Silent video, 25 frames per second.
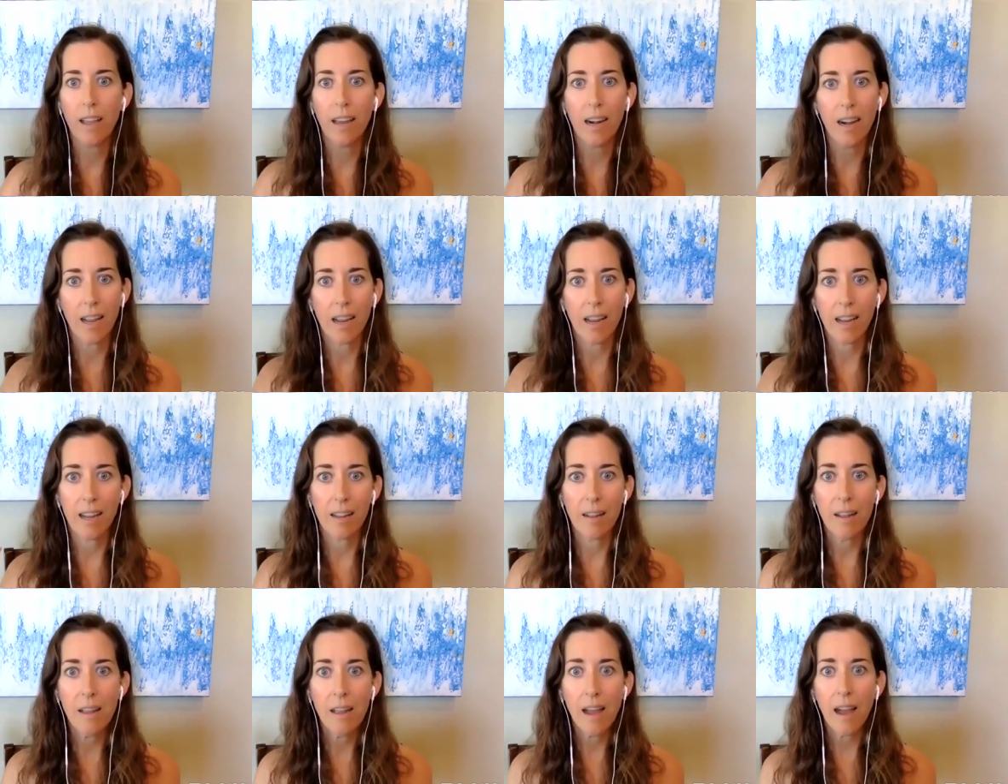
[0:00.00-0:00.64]
And
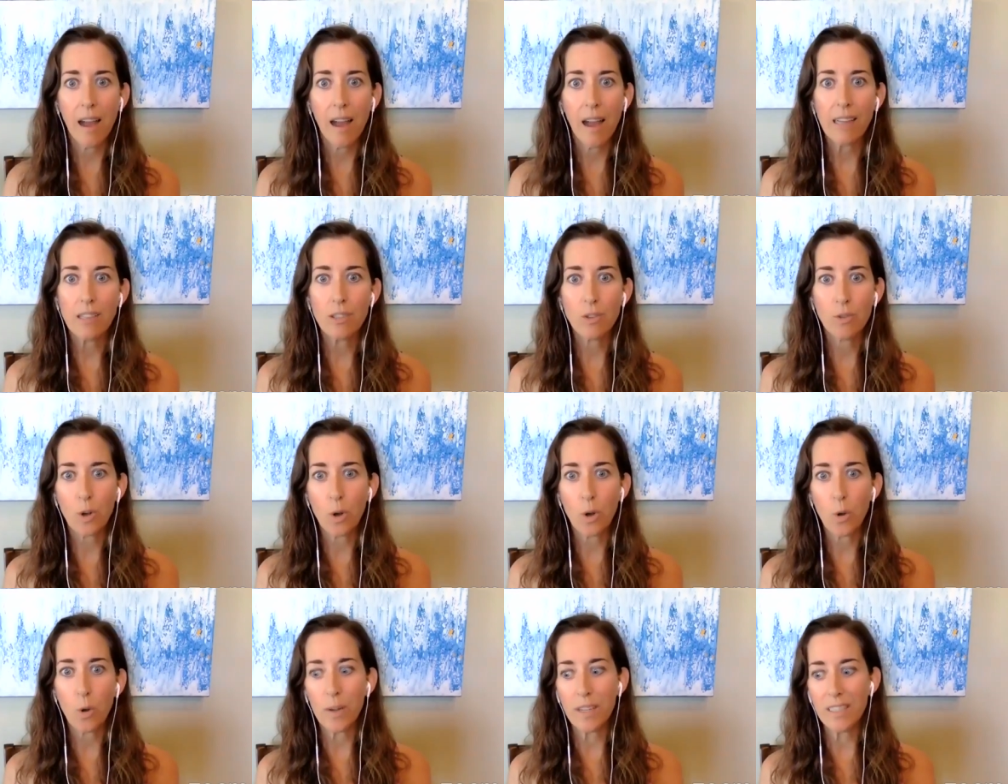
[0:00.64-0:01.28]
I, I don't
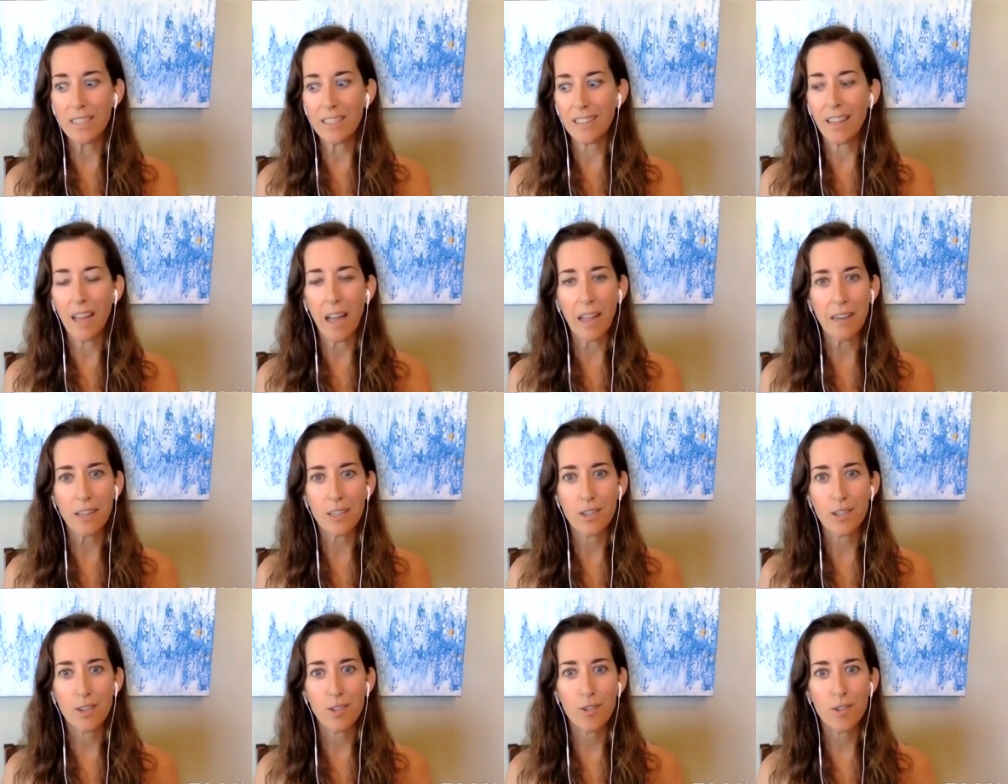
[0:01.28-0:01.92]
always
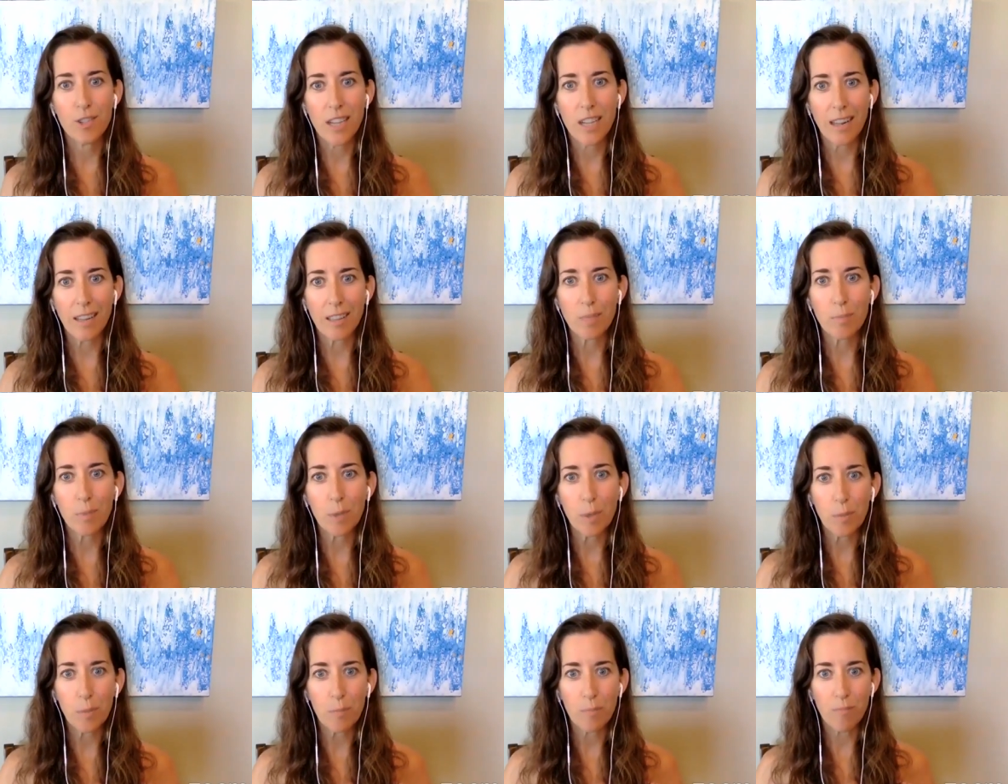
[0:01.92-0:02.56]
align to
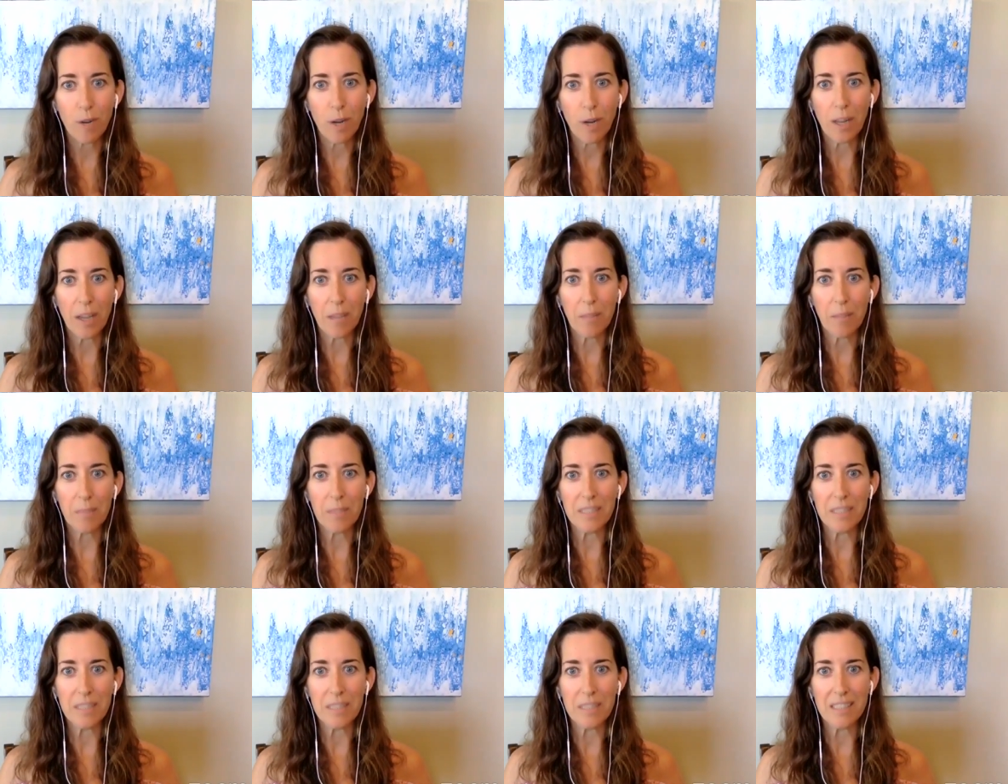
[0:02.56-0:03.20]
textbook running
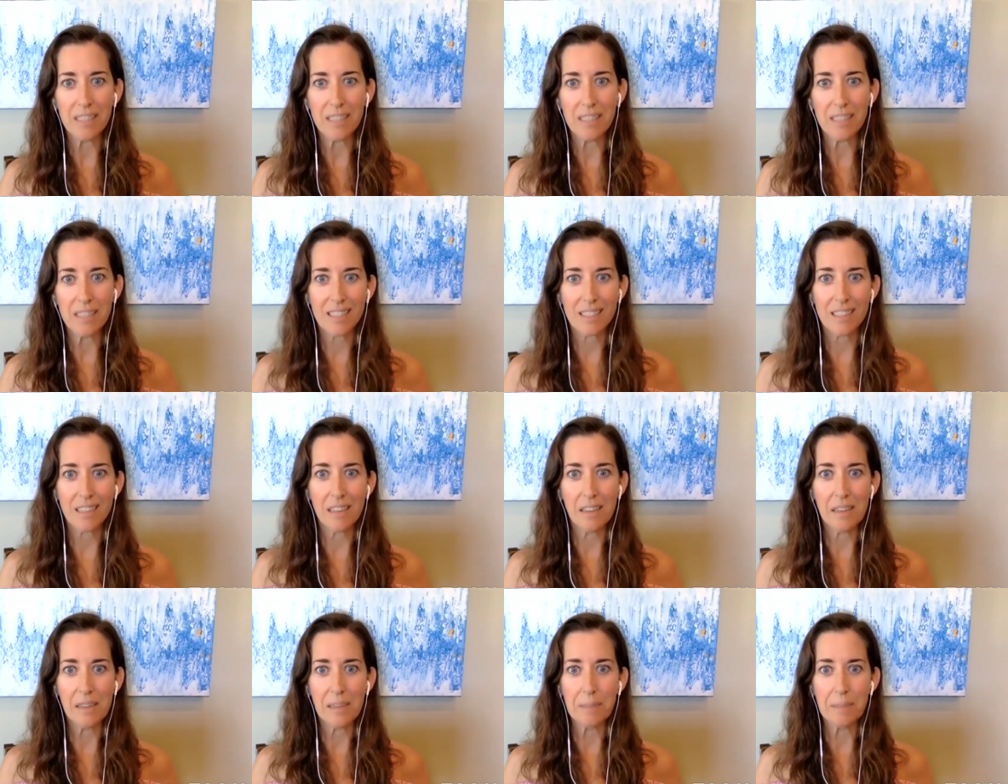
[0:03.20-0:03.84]
business
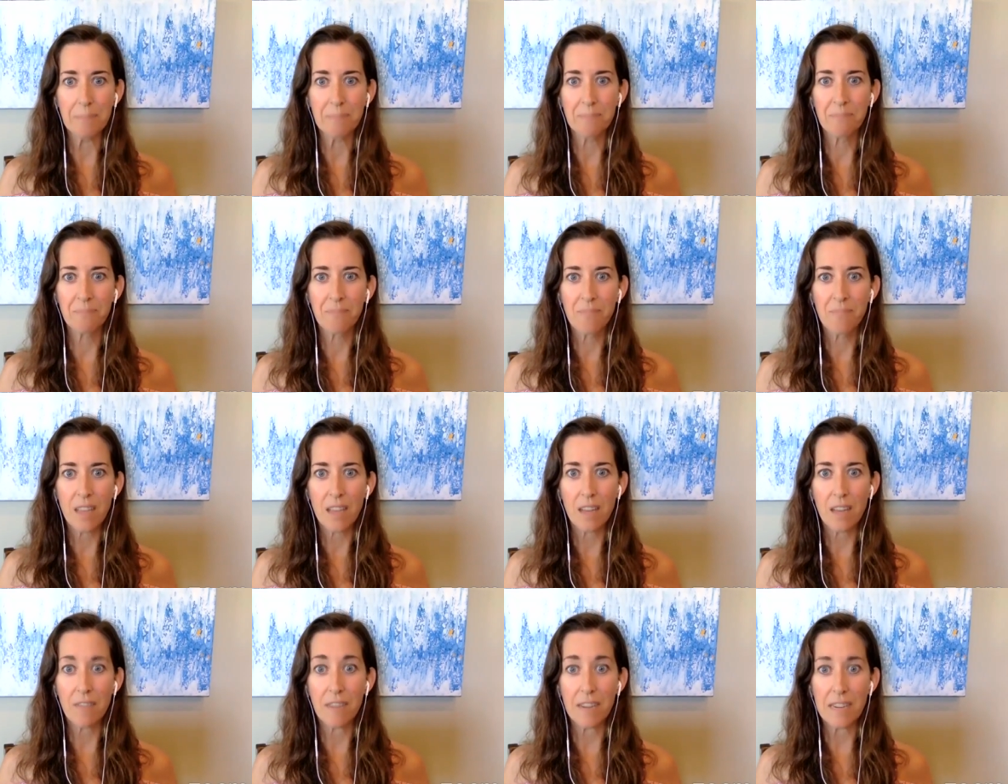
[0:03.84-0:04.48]
um,
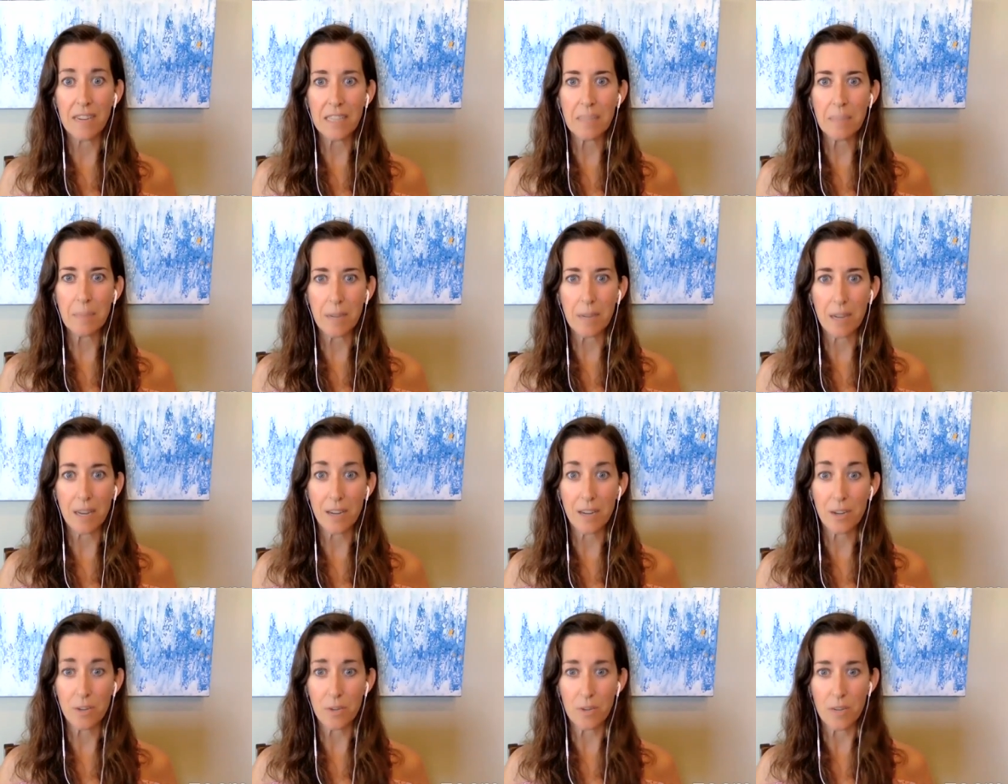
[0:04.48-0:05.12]
advice, but
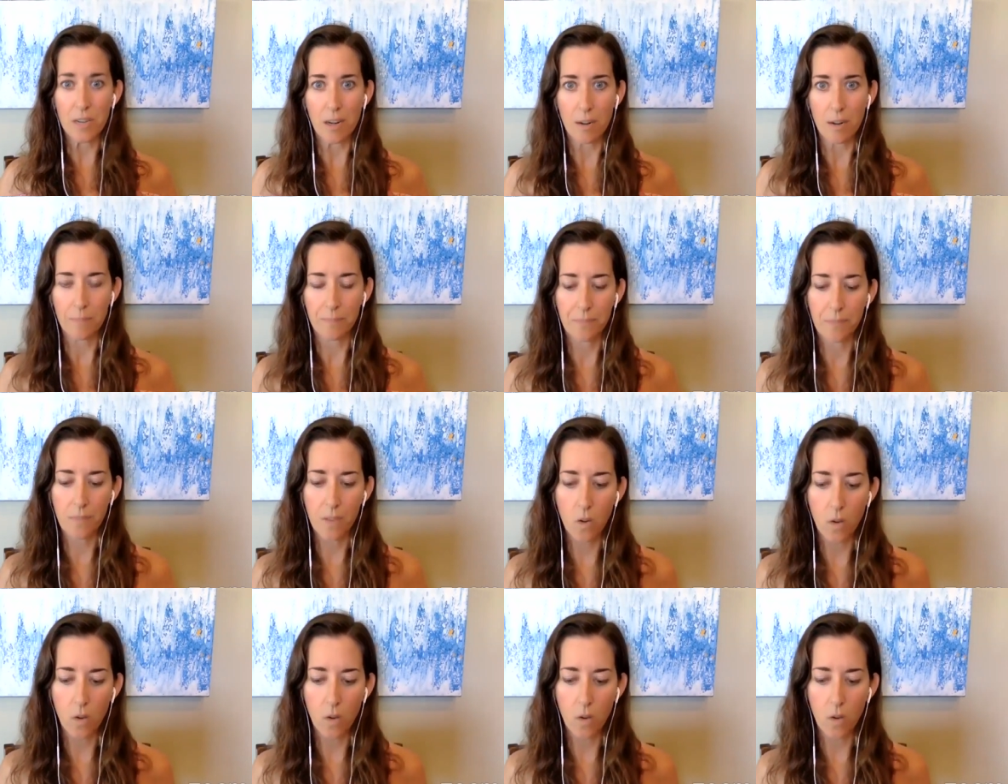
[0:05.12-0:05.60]
I do here.